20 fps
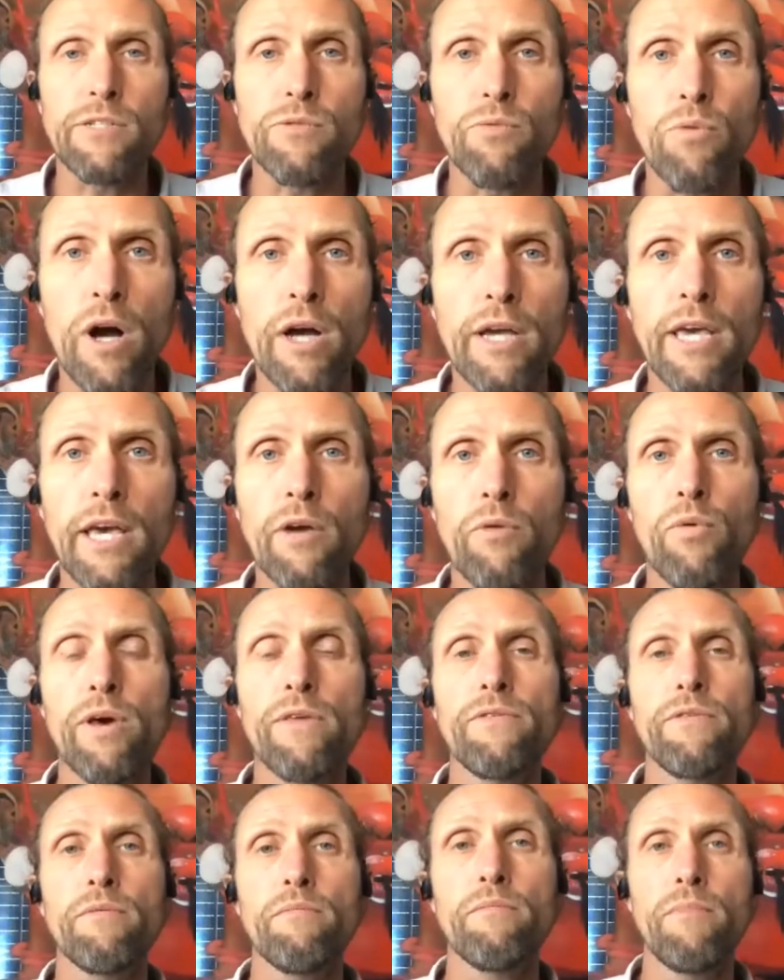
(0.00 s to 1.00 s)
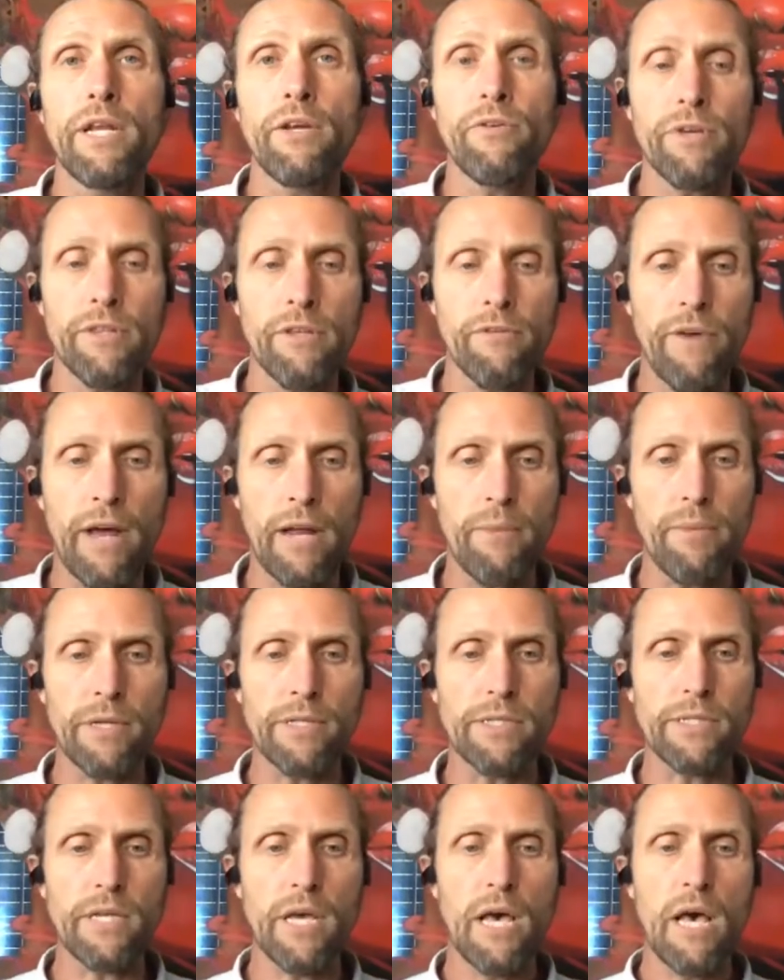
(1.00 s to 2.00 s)
working with mini grid
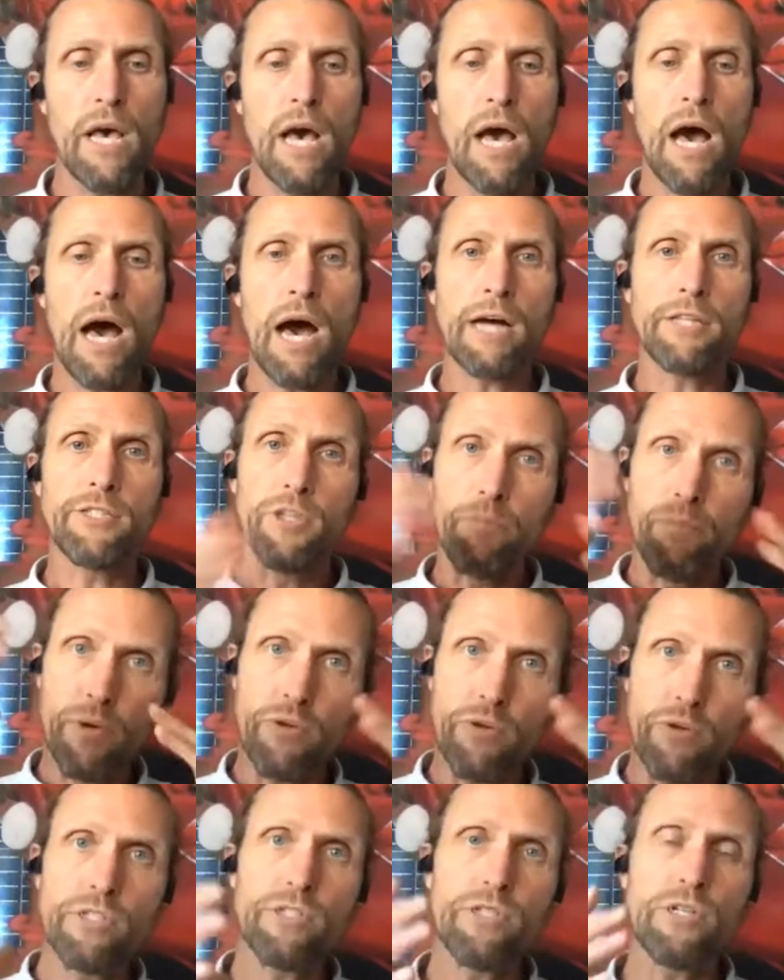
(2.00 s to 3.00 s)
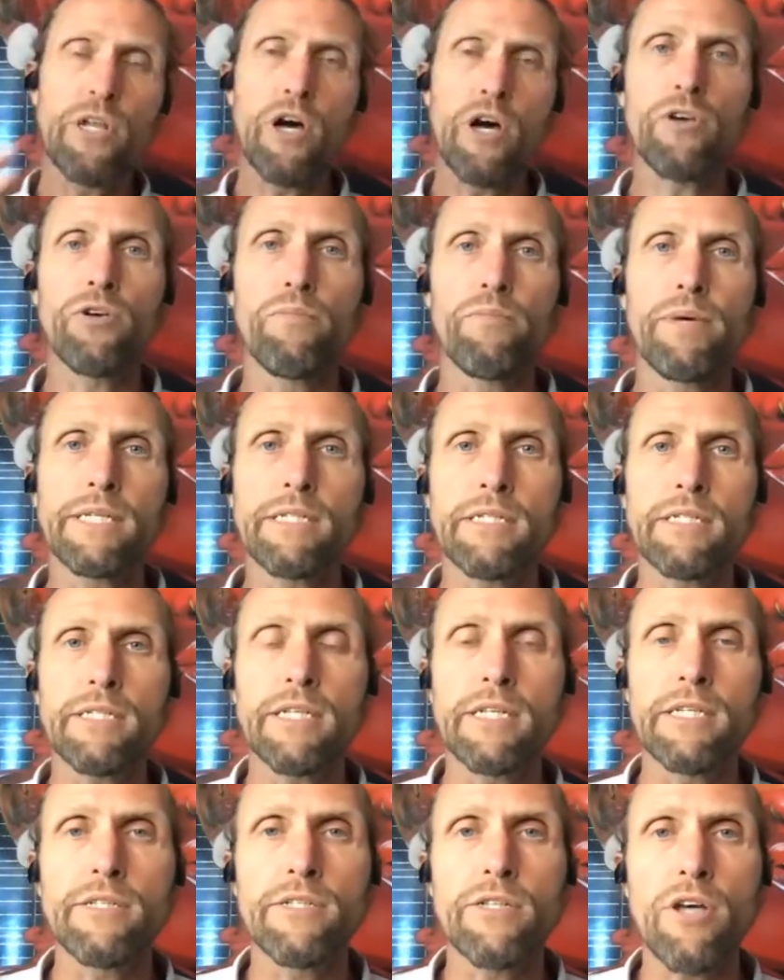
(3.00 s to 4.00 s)
developers to boost local
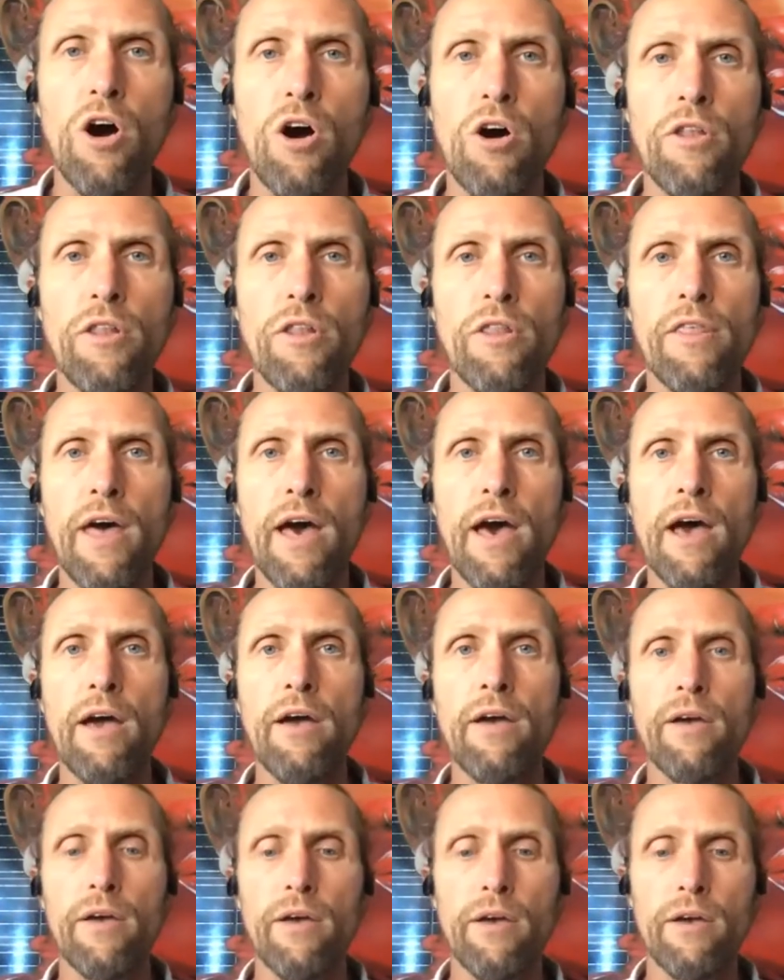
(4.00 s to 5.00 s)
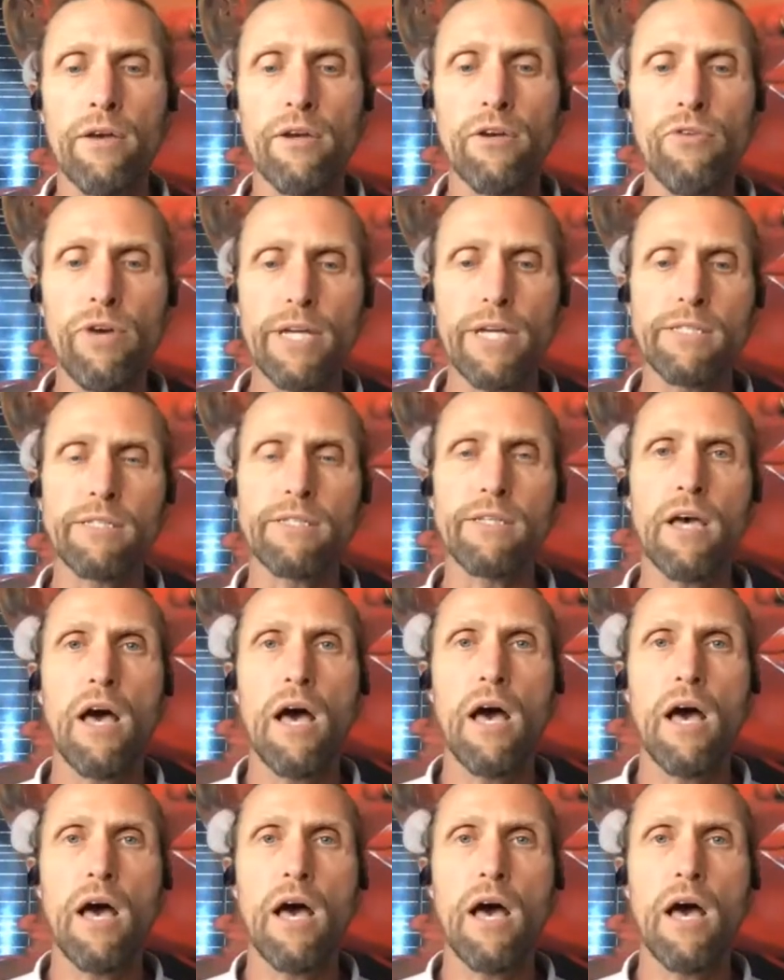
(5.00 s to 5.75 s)
businesses on their grids.